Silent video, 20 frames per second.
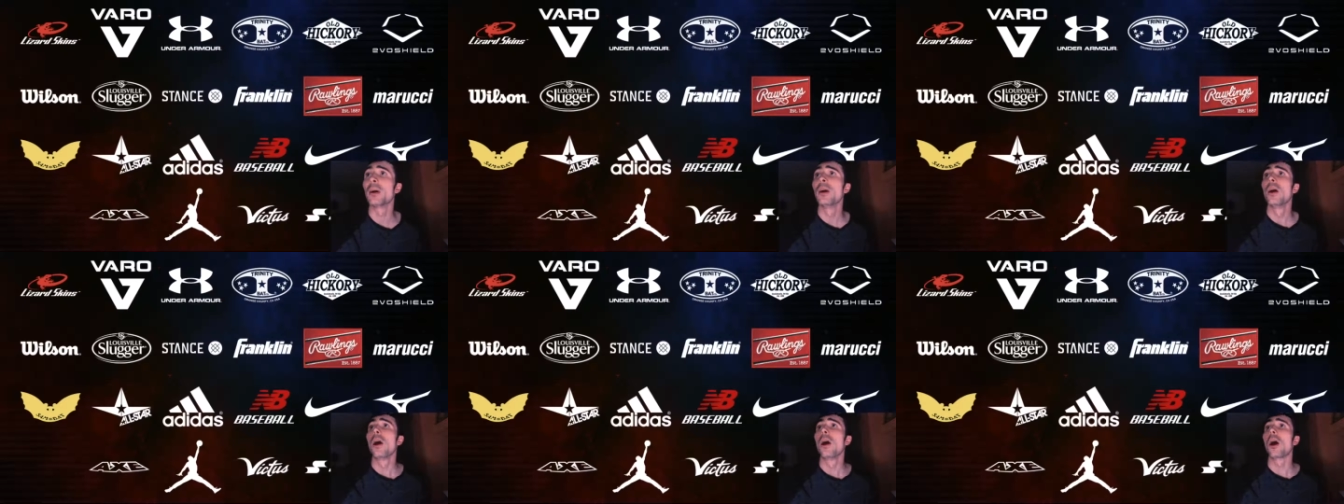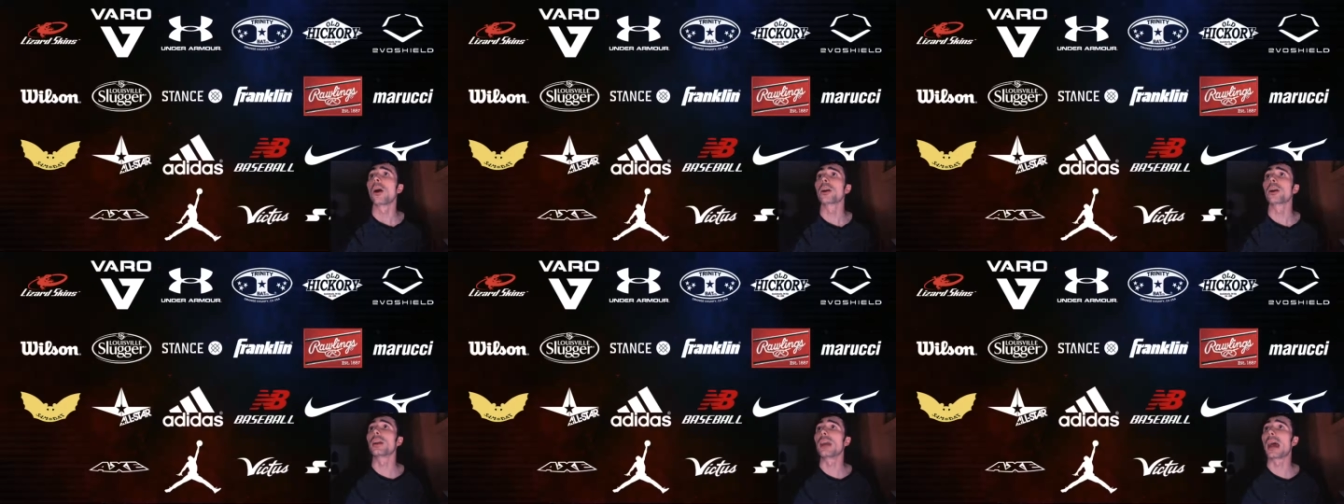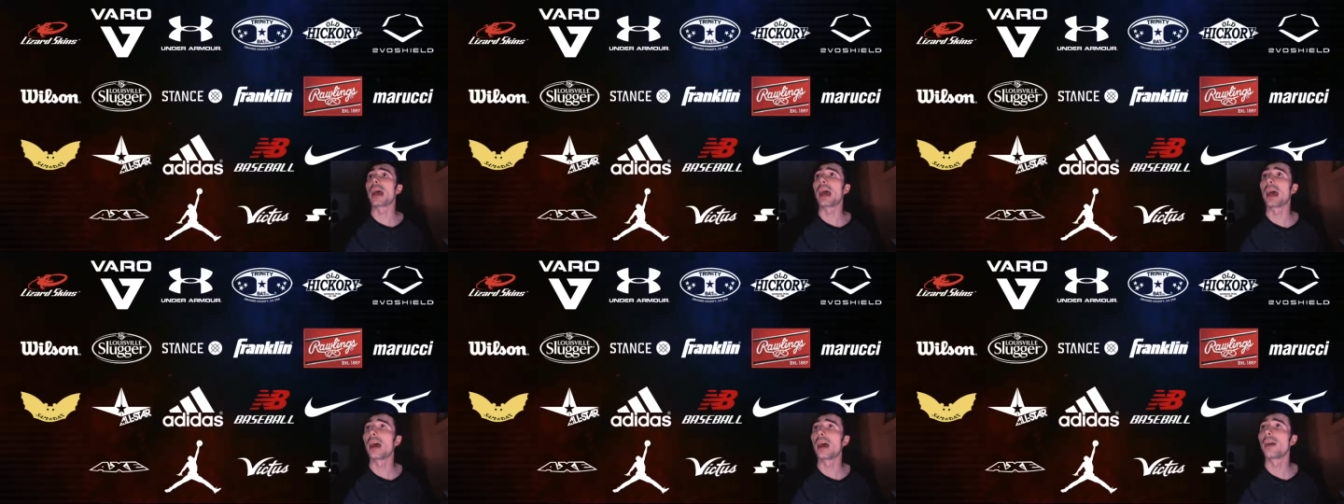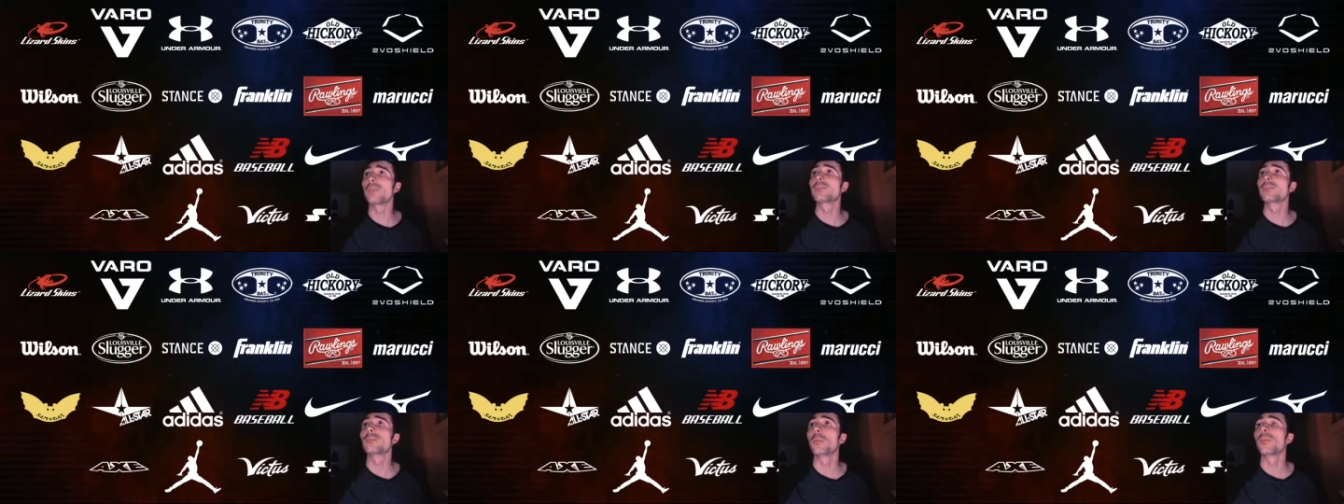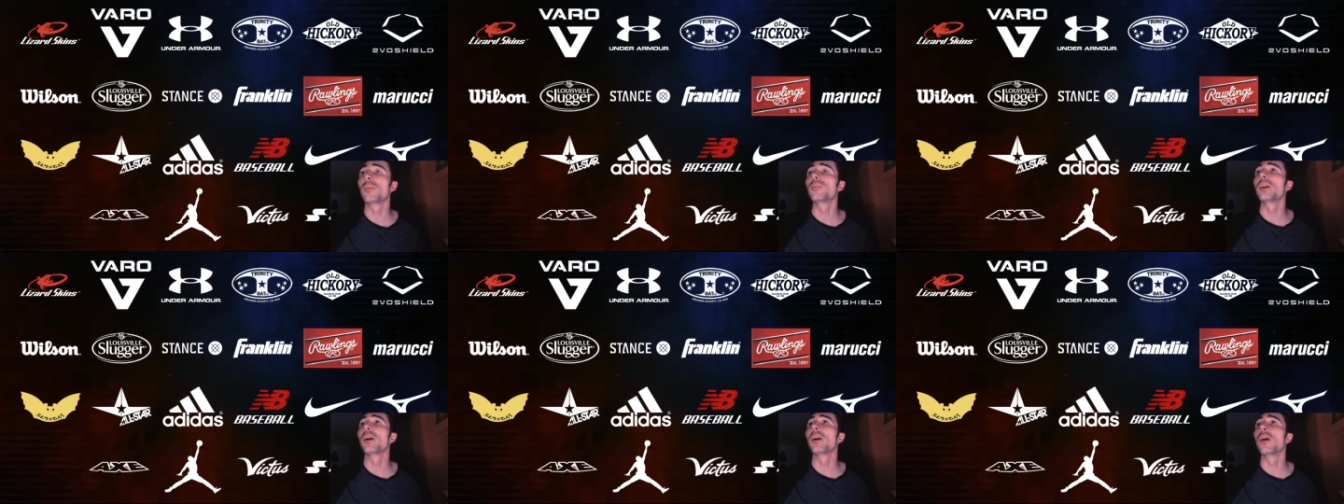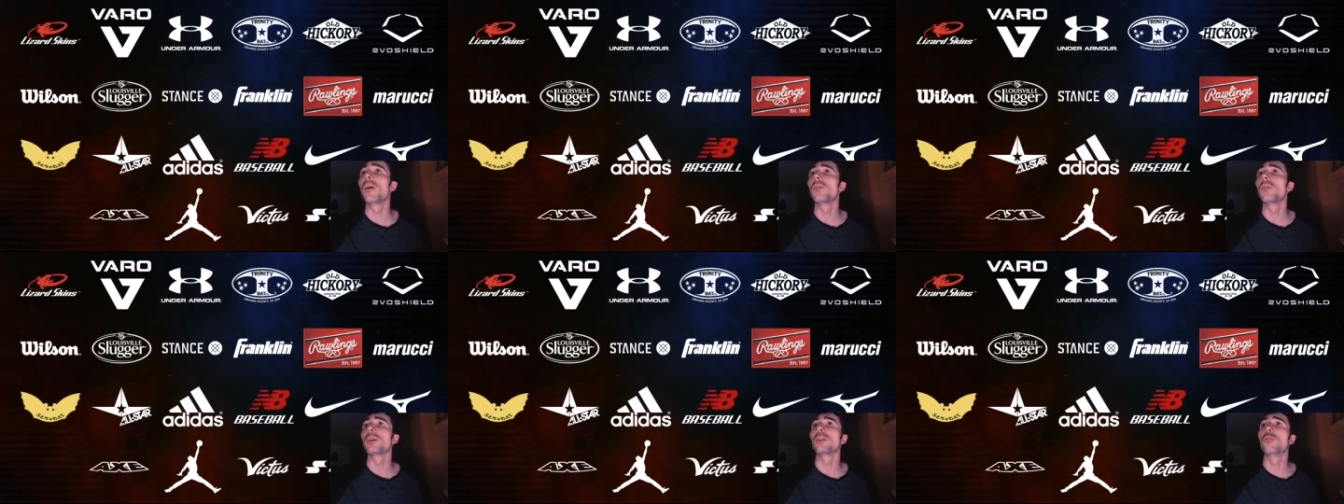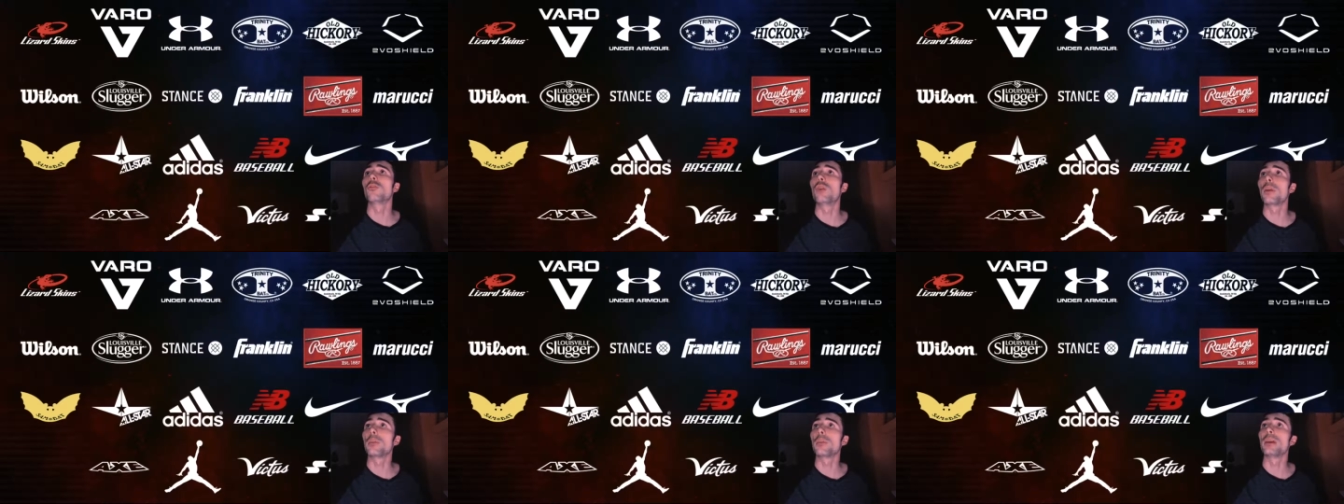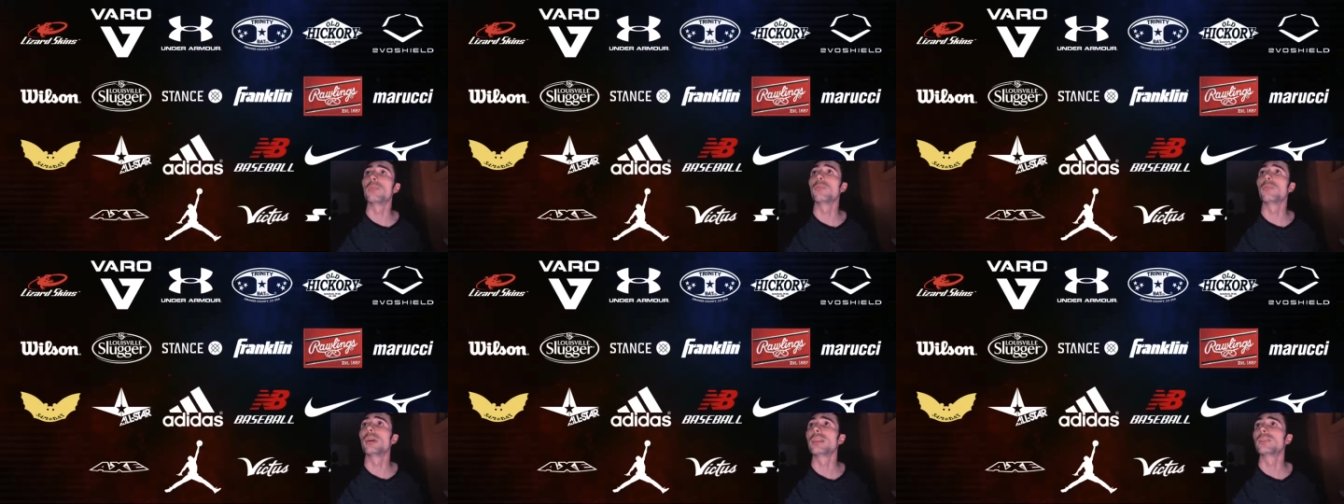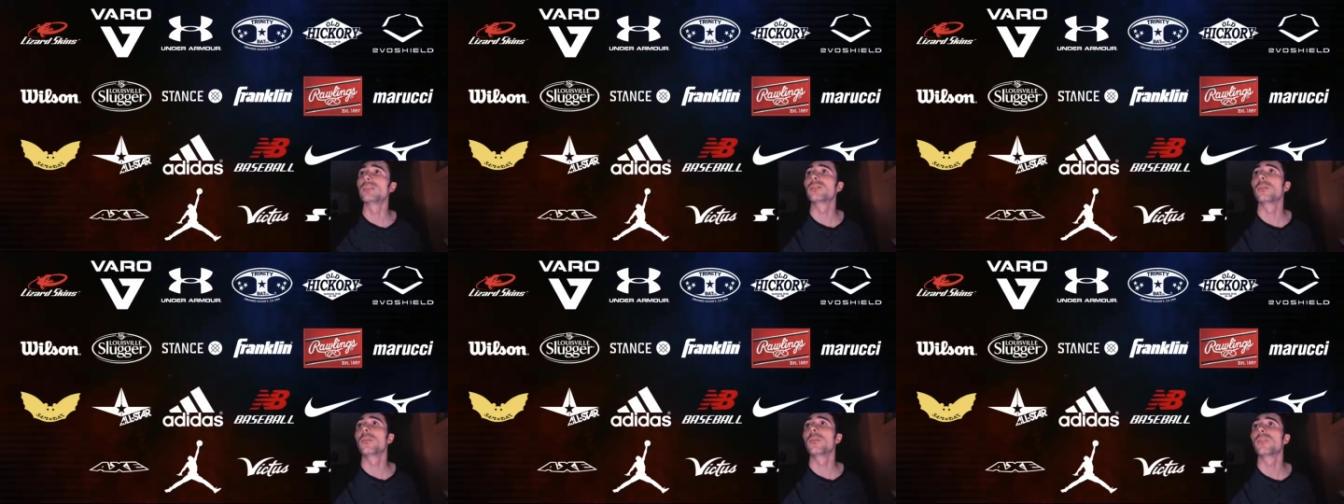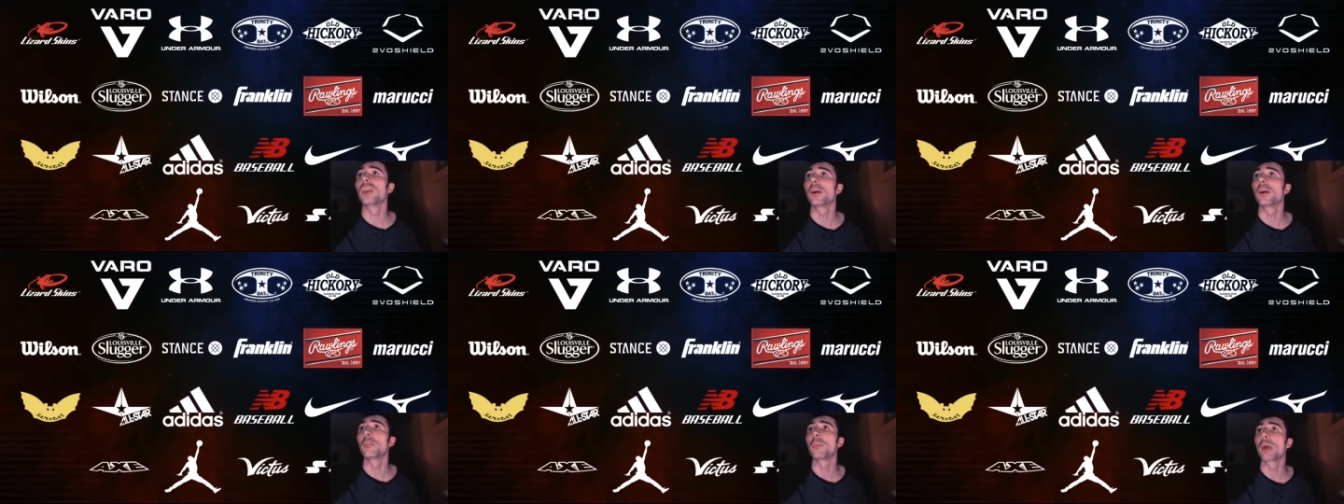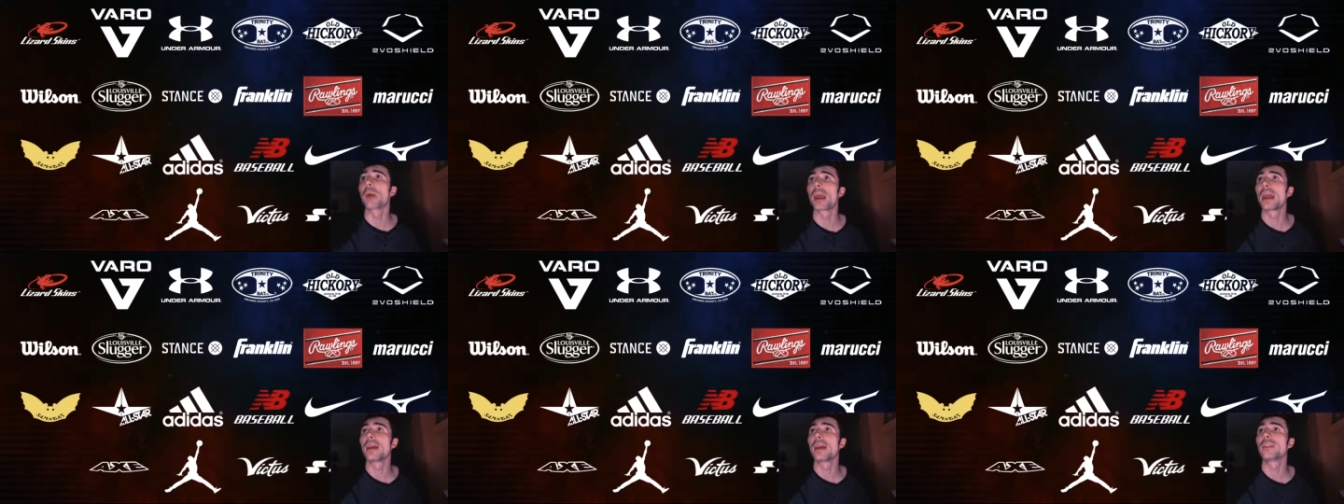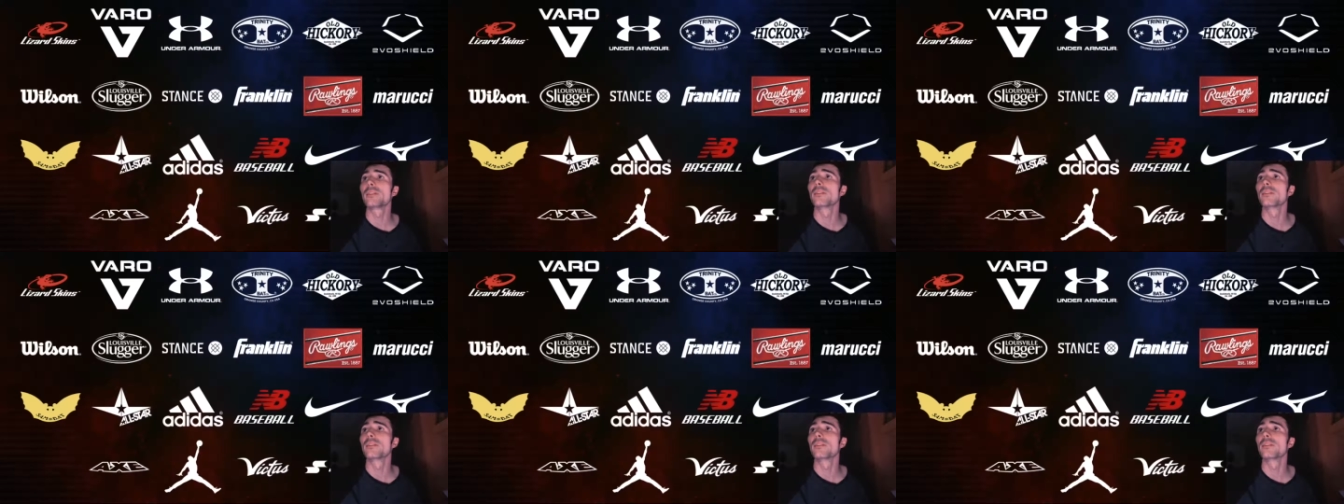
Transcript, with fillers: are going to have some of their own equipment with some of their brands